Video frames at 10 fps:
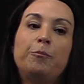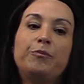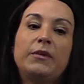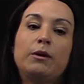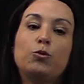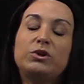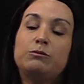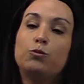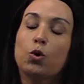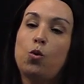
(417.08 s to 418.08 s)
and would
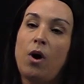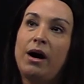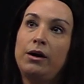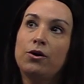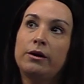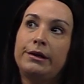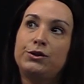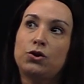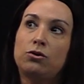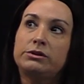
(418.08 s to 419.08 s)
require an
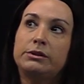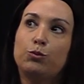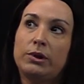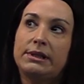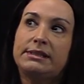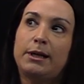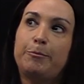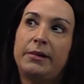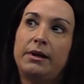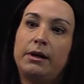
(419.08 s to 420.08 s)
adult to really step
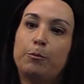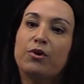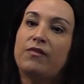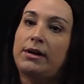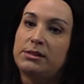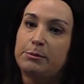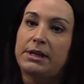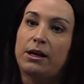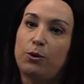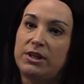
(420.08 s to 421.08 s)
in and provide some
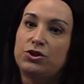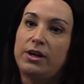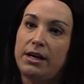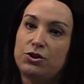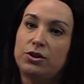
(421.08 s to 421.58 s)
psychoeducation